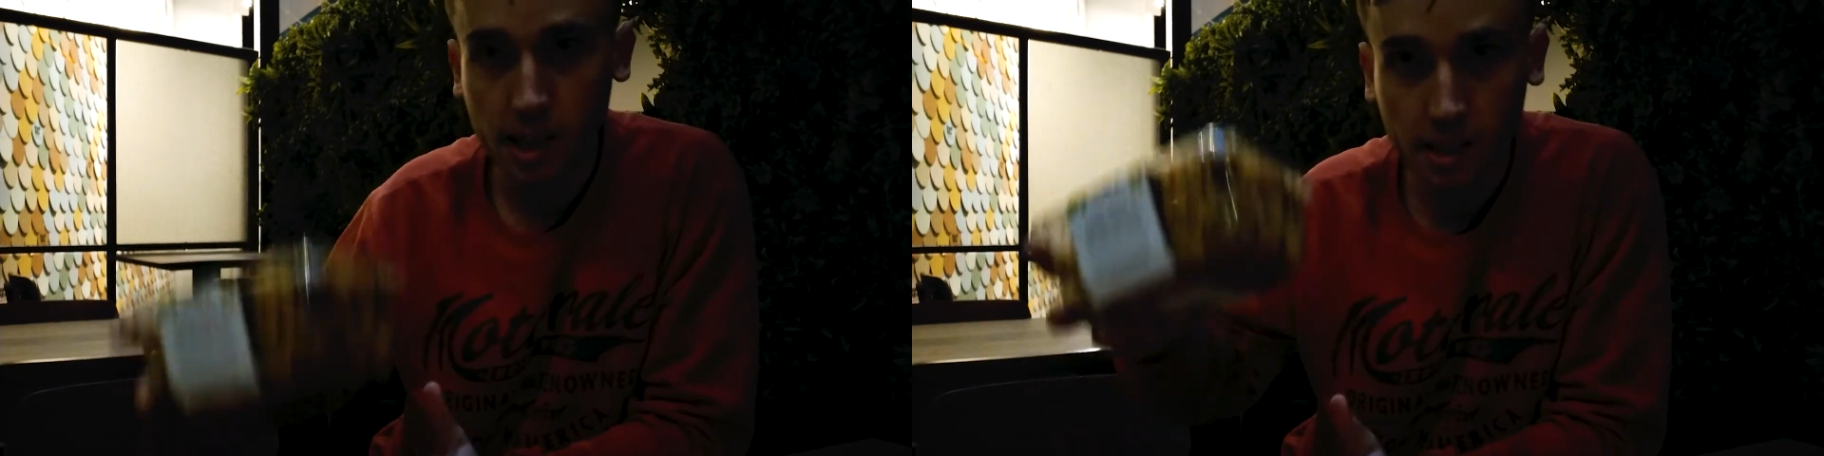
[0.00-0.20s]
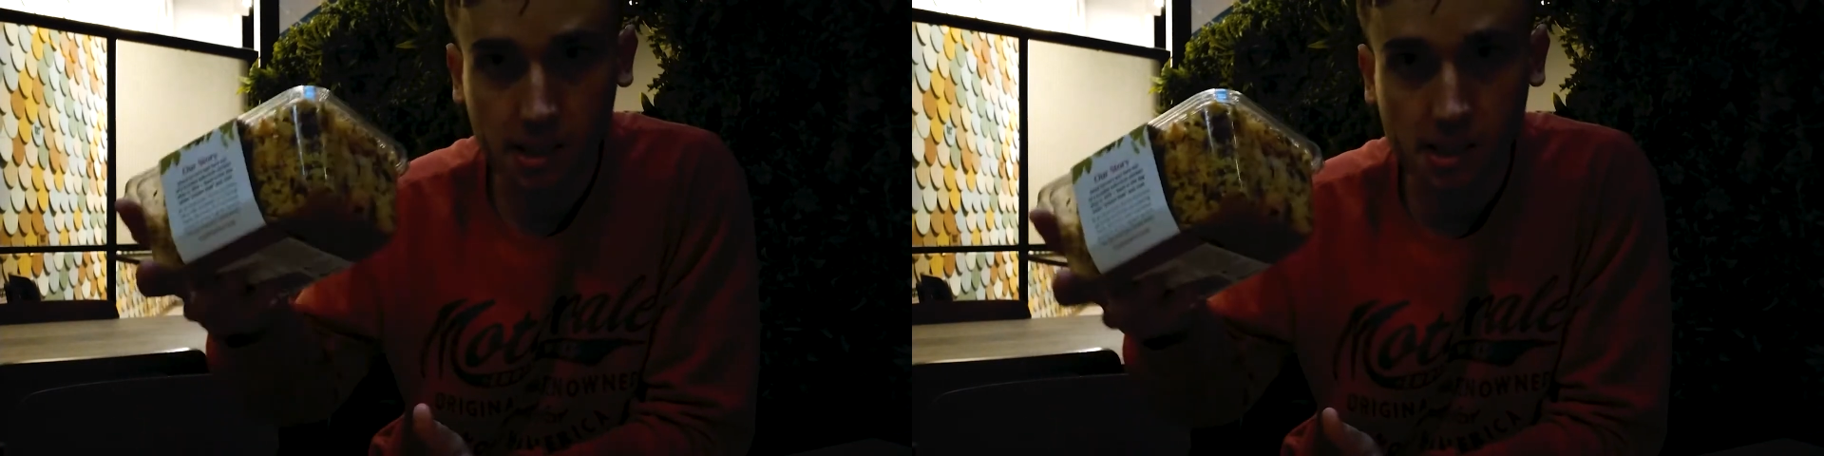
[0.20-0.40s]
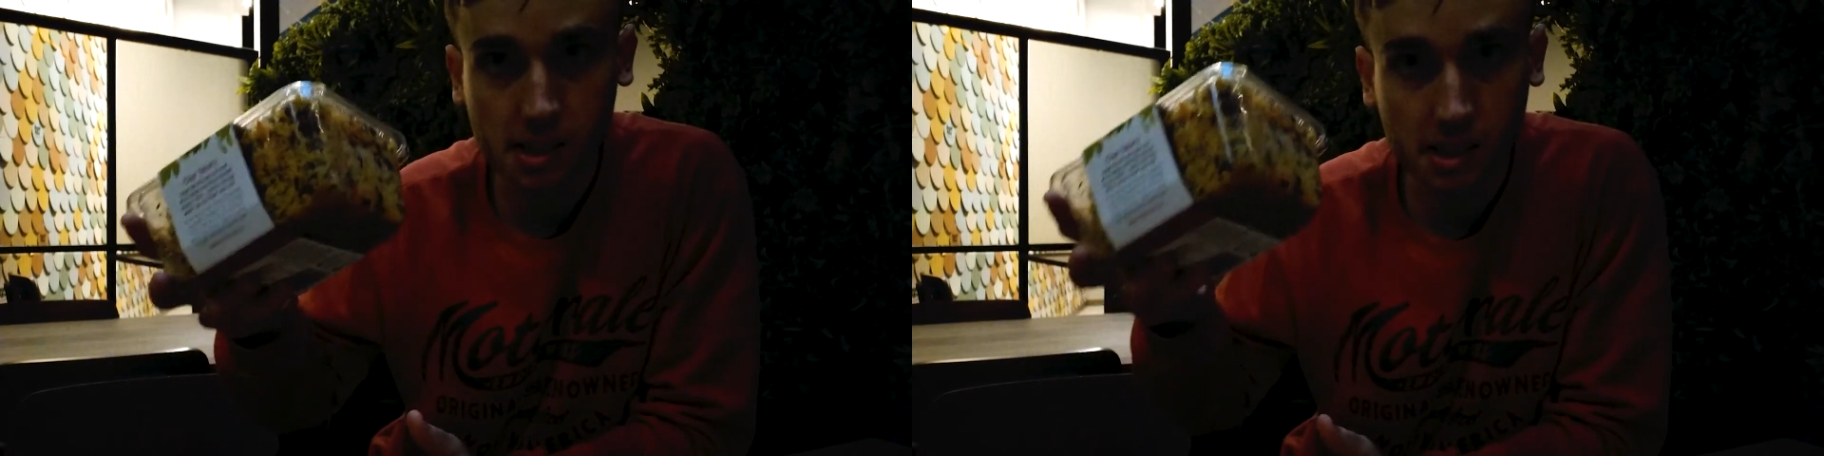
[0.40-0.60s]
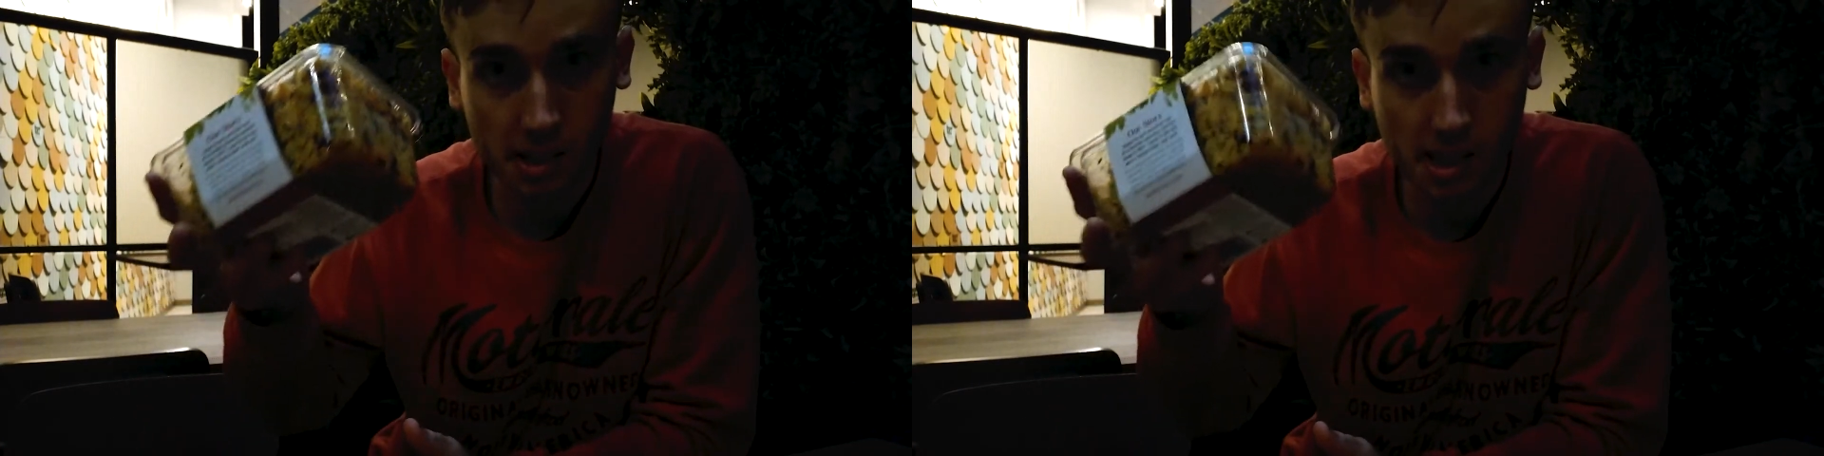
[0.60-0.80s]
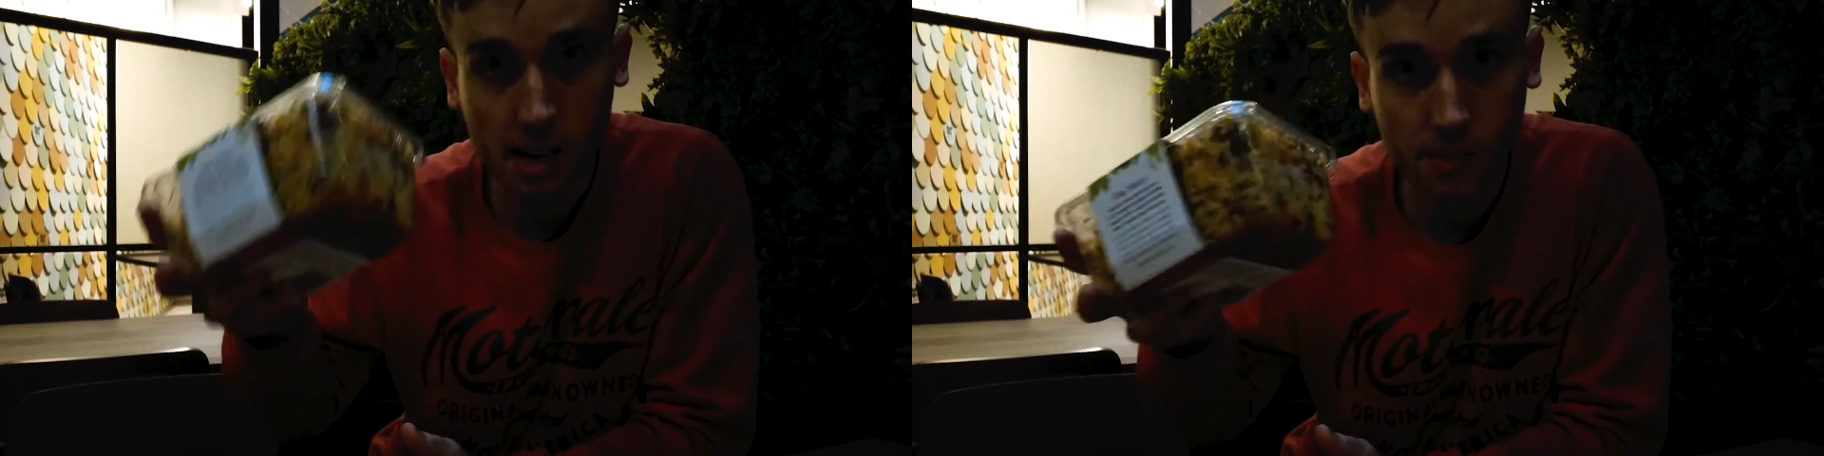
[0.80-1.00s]
And this
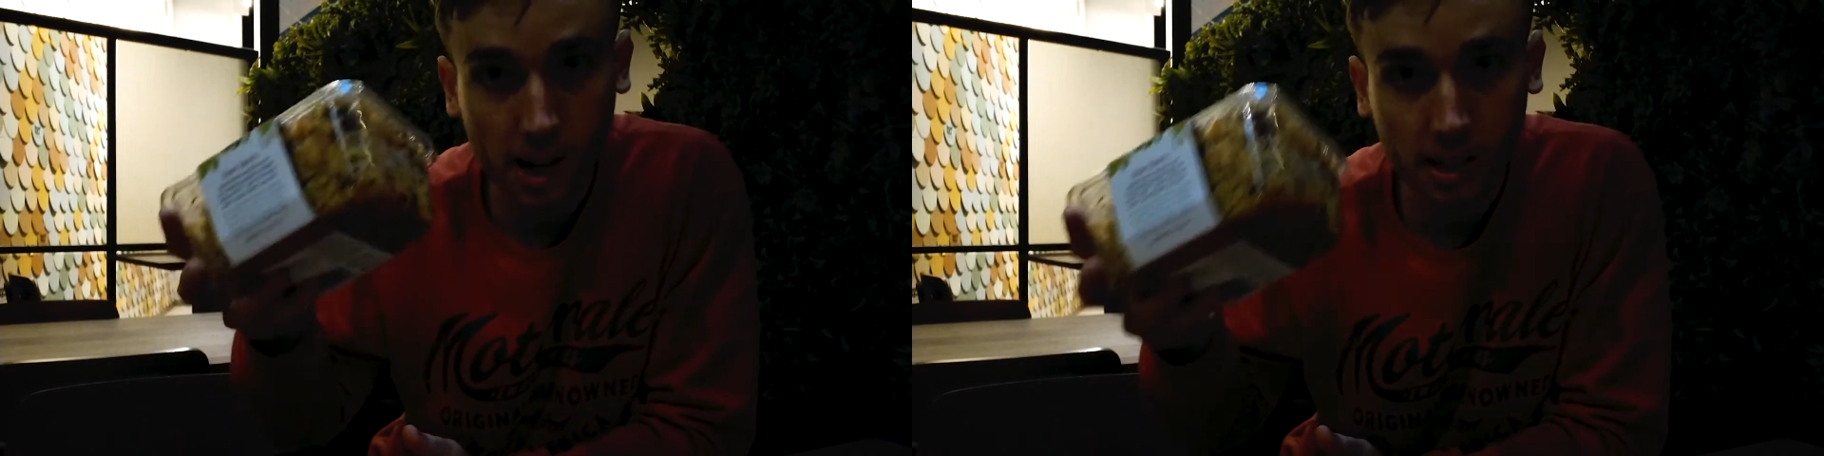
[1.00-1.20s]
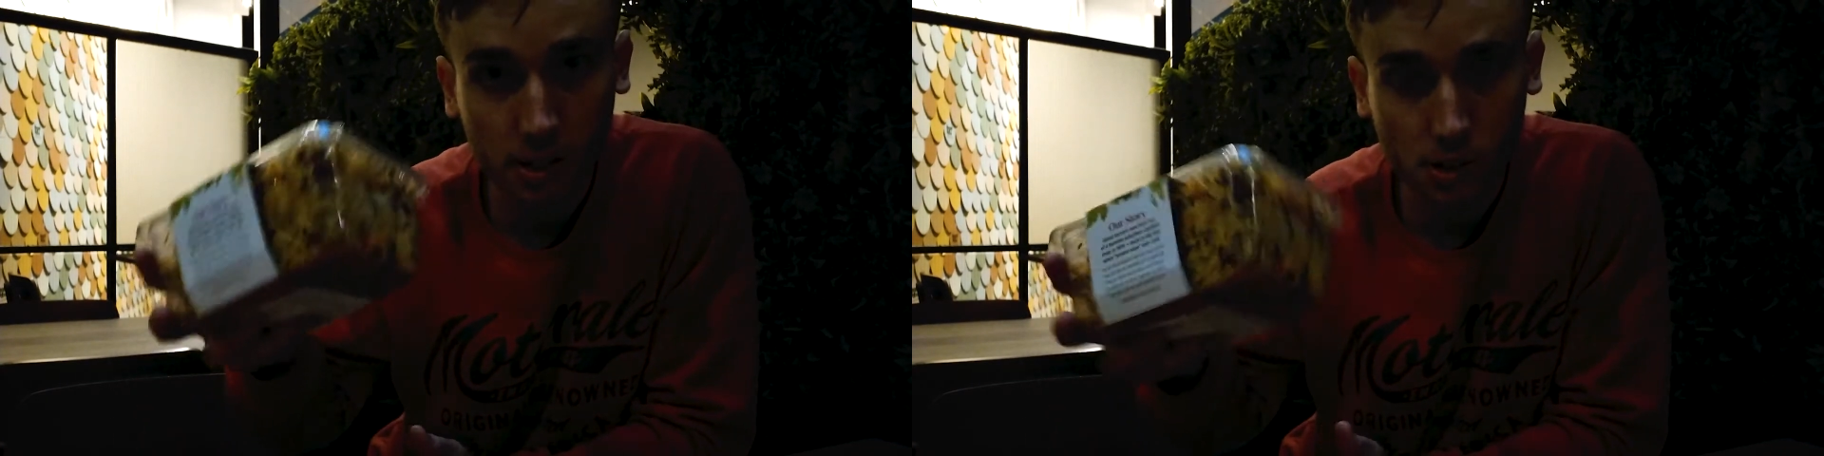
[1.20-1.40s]
doesn't have any